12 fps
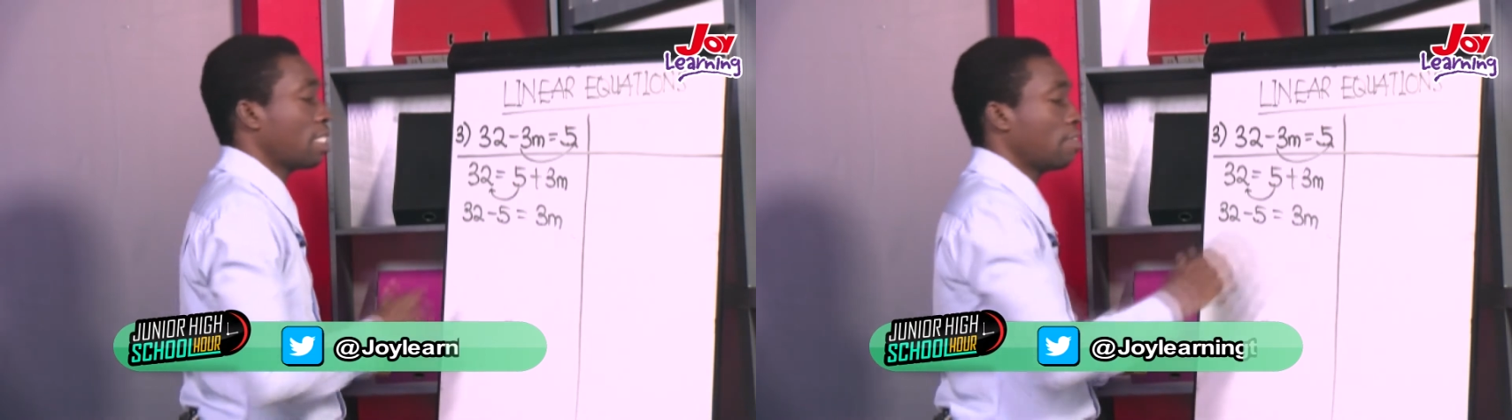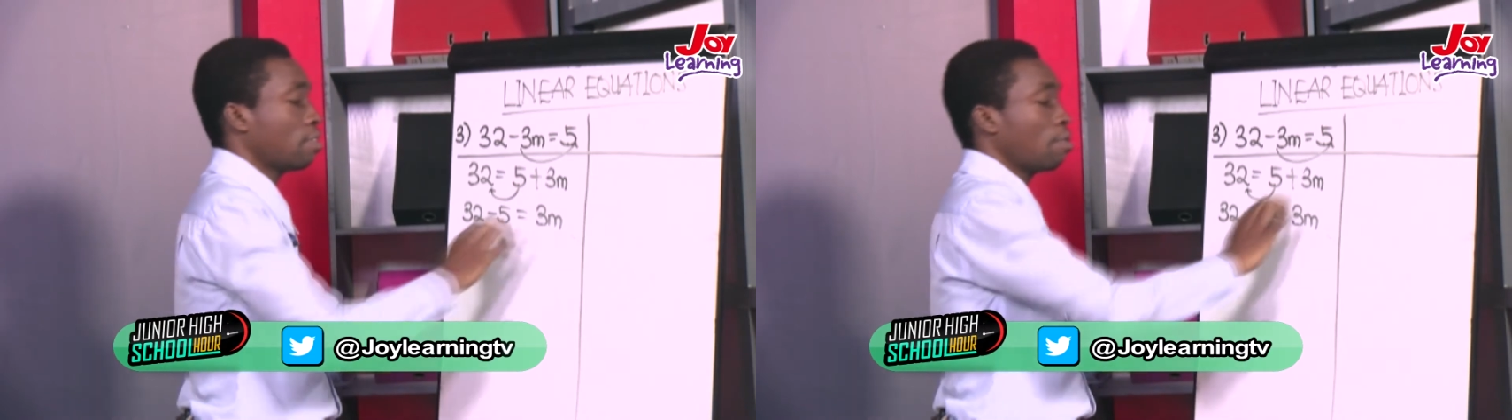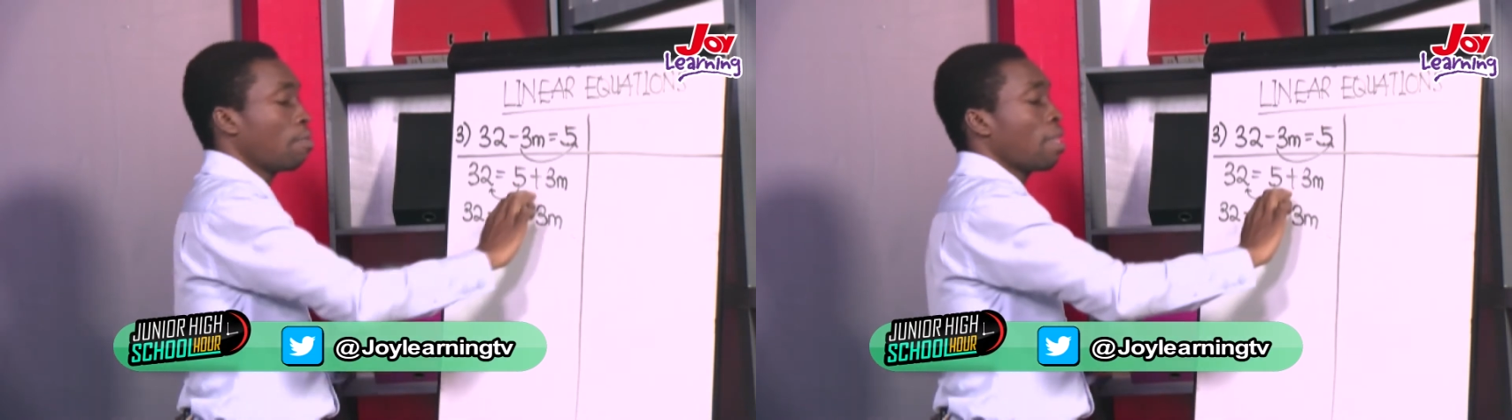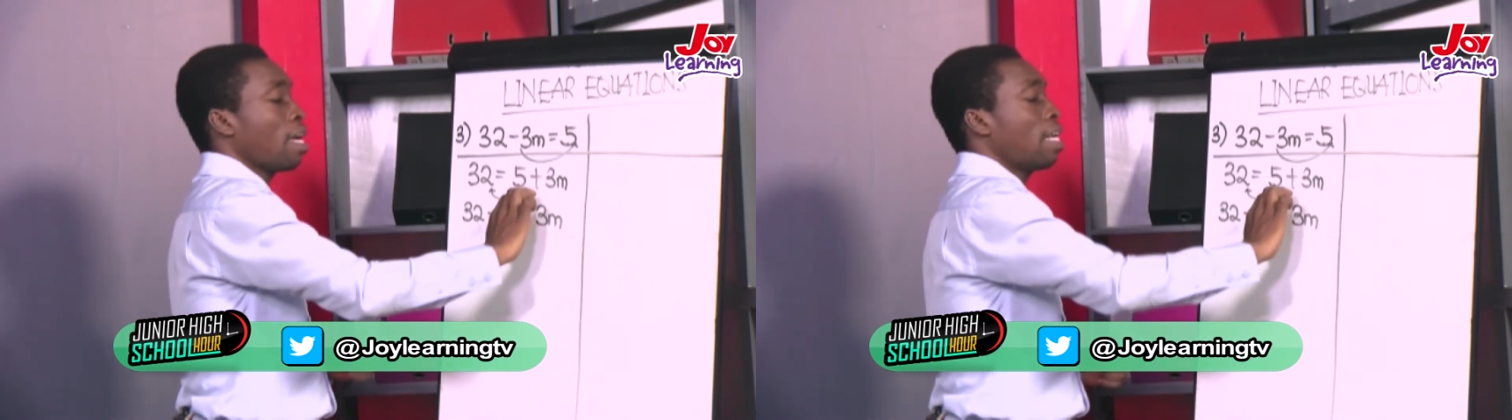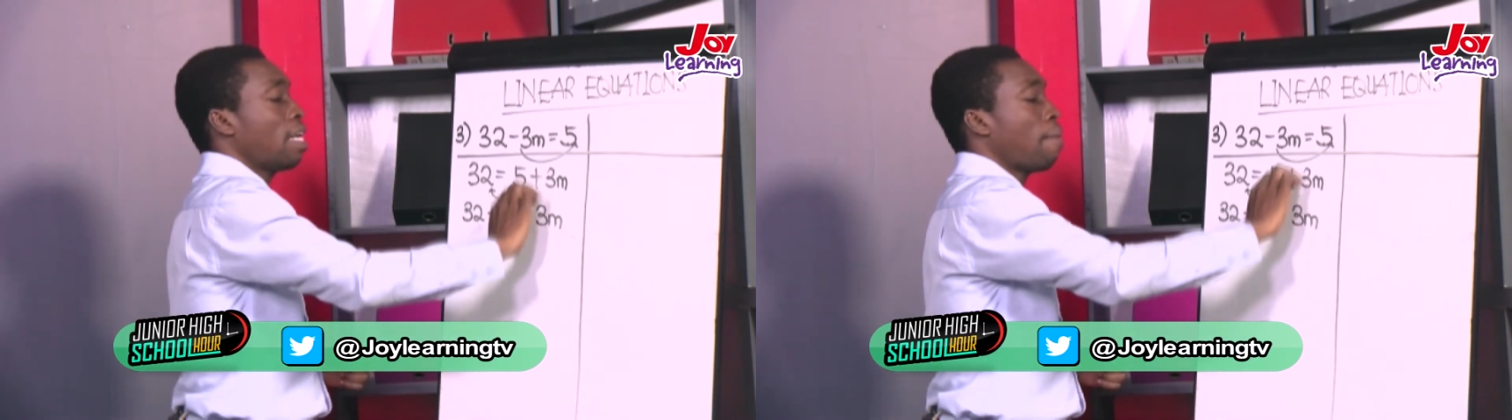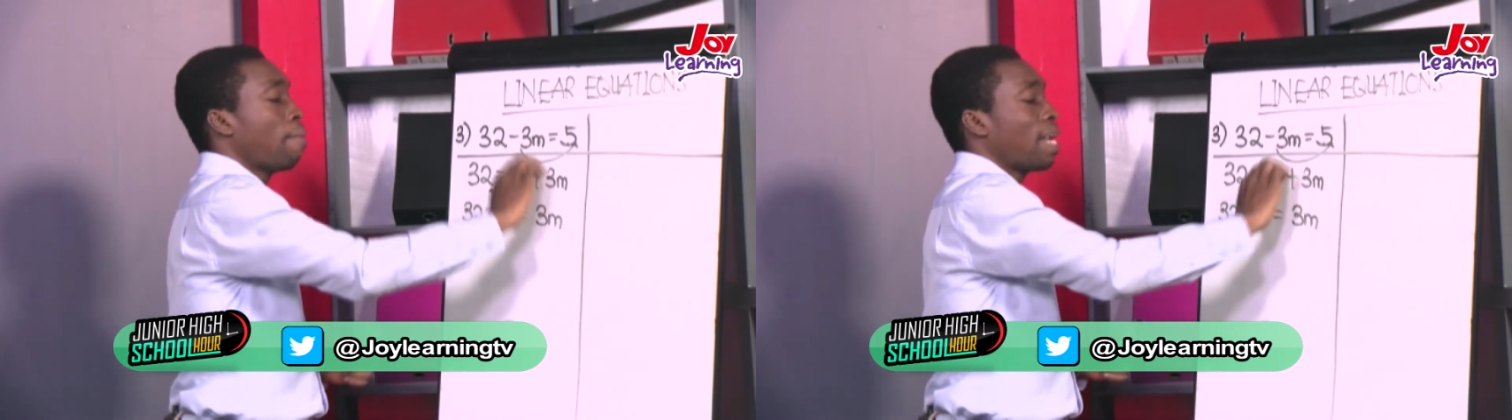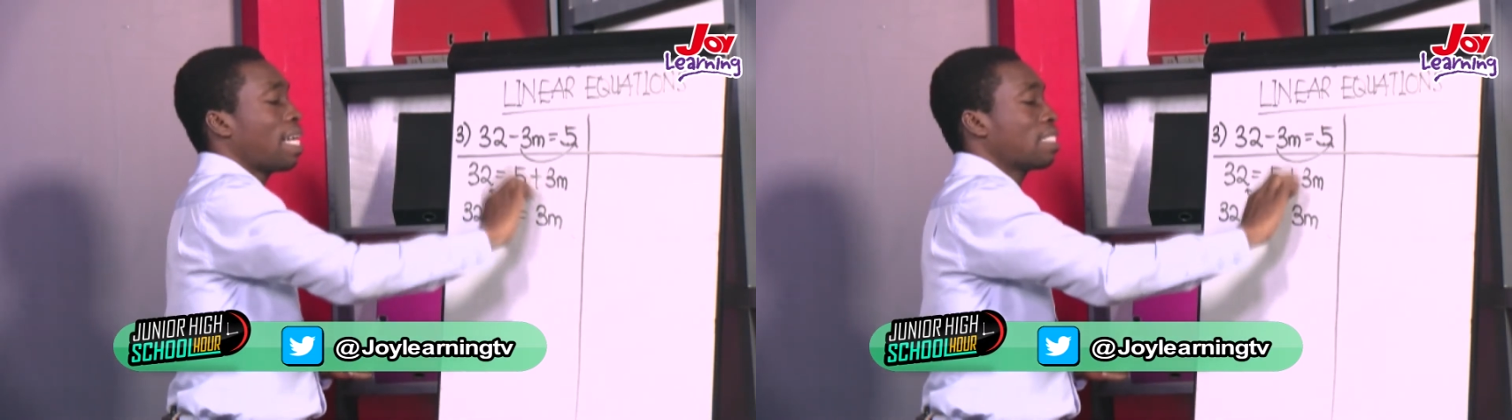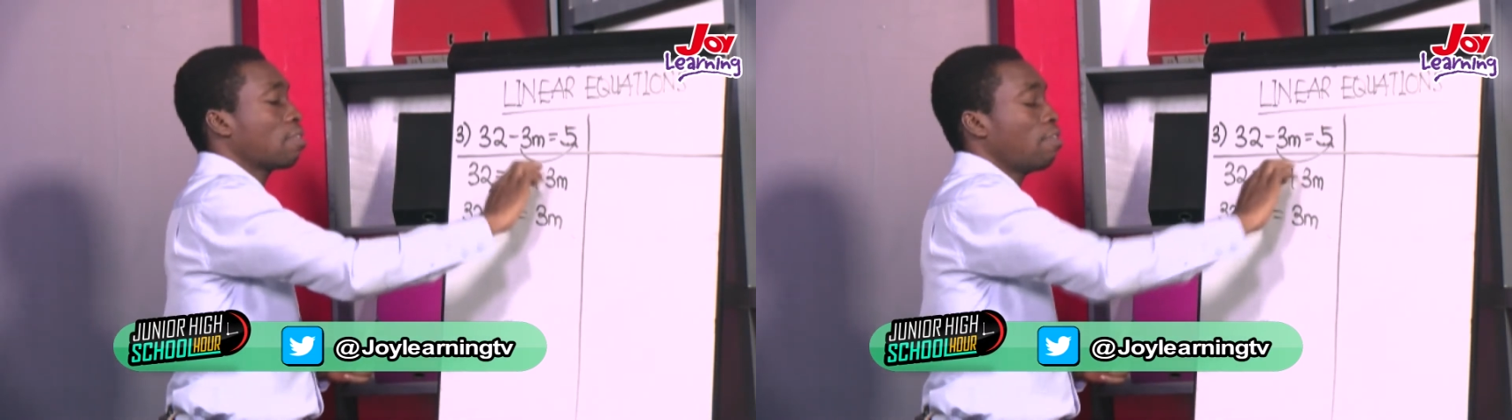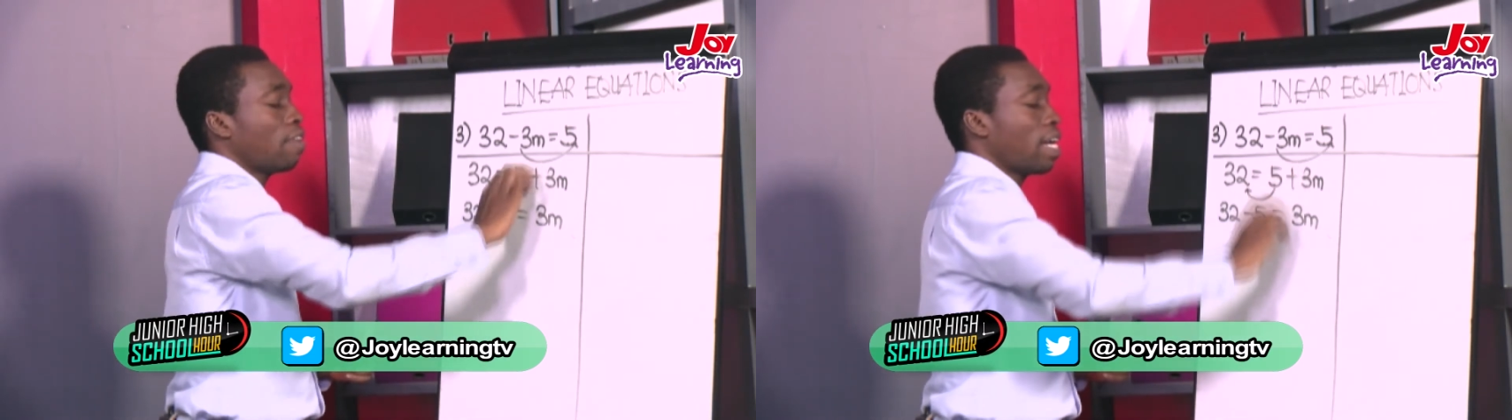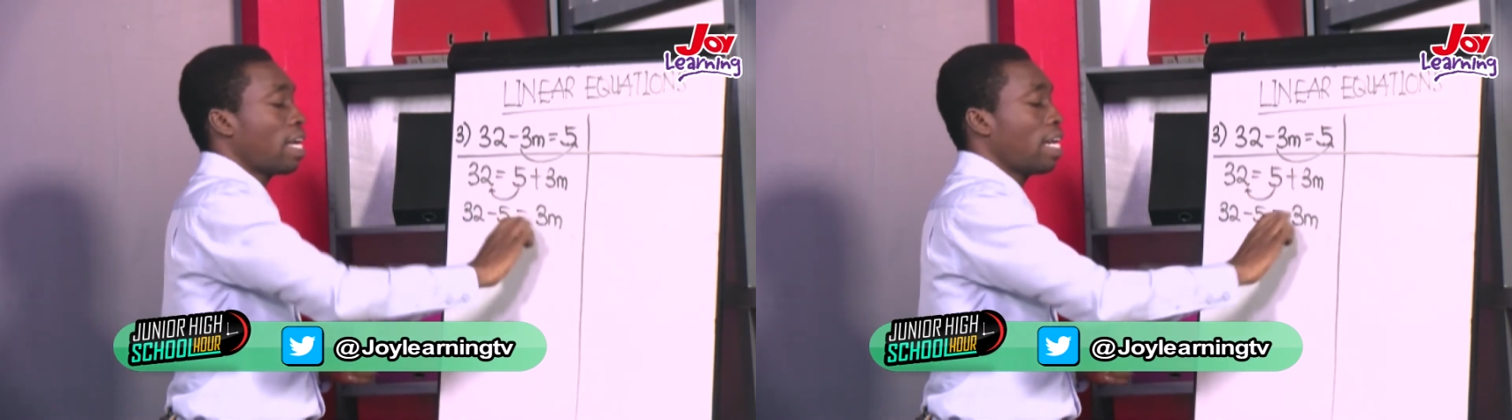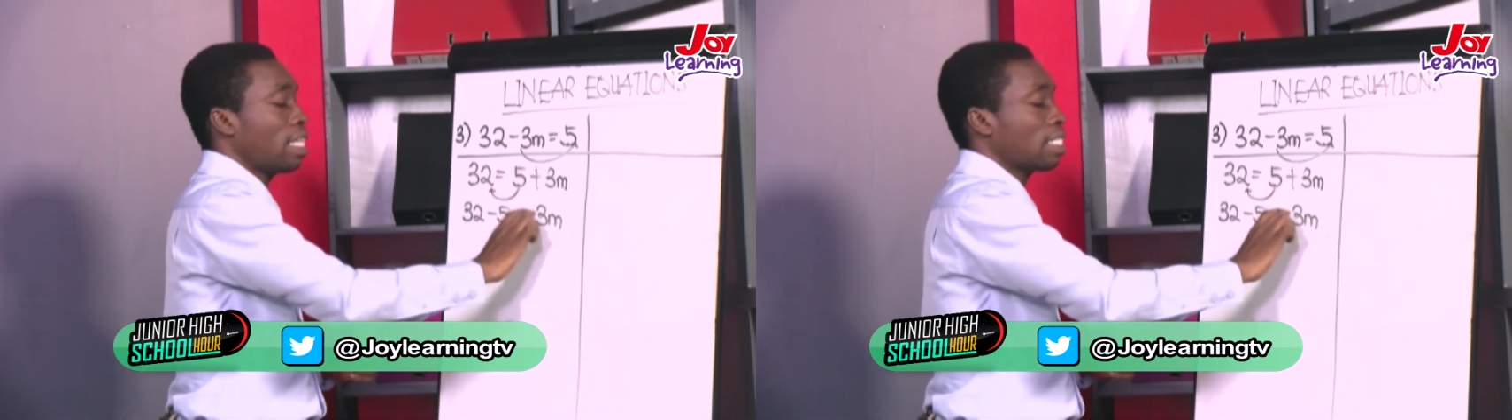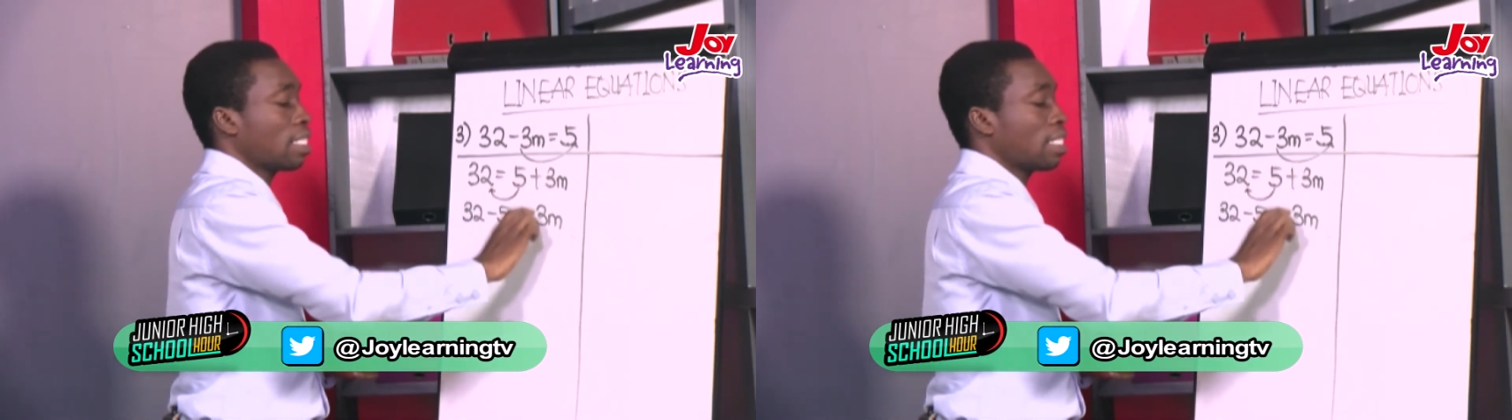So the plus over here is